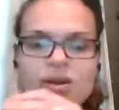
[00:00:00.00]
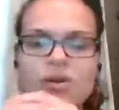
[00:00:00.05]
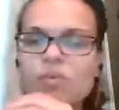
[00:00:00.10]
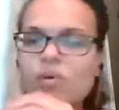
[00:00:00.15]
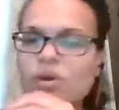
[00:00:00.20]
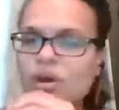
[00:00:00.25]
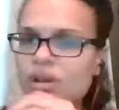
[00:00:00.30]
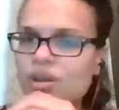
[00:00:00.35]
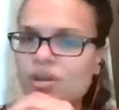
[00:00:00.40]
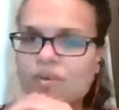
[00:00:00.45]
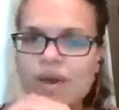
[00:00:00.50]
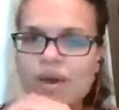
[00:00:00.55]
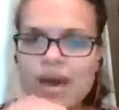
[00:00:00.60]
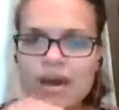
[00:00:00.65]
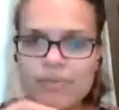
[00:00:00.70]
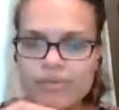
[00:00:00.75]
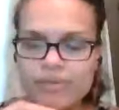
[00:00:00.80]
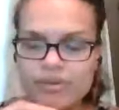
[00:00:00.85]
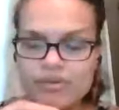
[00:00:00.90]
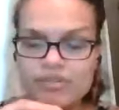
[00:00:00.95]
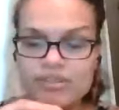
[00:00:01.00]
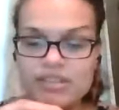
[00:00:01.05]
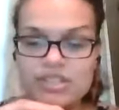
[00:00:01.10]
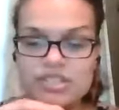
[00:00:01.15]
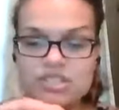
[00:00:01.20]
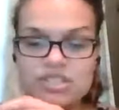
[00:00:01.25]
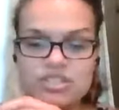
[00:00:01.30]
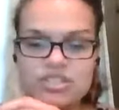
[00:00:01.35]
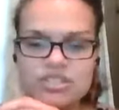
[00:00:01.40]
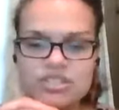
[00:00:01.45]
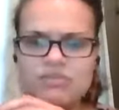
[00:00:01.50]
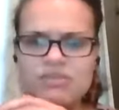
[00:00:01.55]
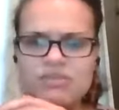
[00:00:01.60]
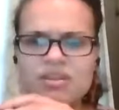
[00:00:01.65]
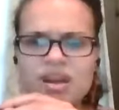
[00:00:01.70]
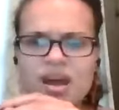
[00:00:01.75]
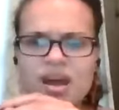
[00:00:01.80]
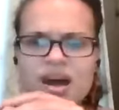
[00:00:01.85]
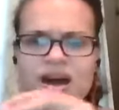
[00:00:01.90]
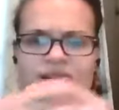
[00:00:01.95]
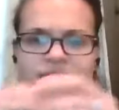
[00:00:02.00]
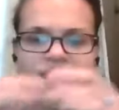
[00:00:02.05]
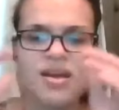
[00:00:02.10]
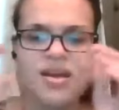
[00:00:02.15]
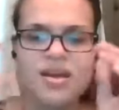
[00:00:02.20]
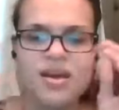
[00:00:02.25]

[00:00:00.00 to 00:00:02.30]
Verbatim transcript: Where are you at with your relationship with God?